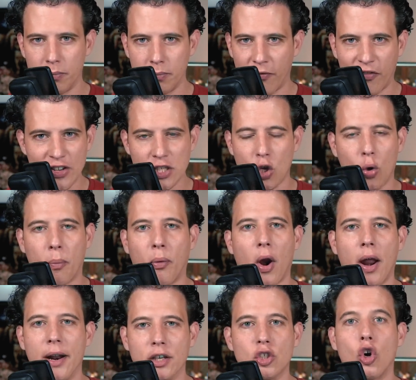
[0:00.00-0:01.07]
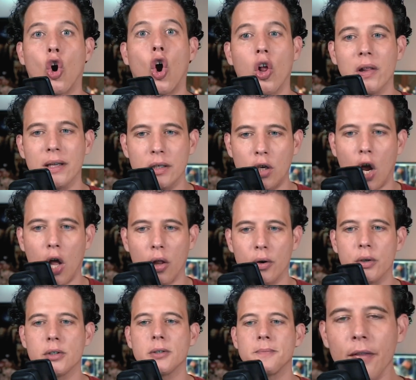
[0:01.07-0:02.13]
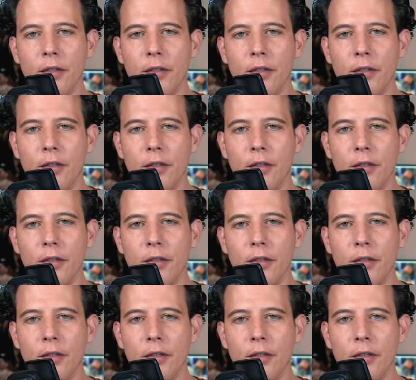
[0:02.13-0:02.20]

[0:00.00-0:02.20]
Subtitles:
physical products are all in dollars.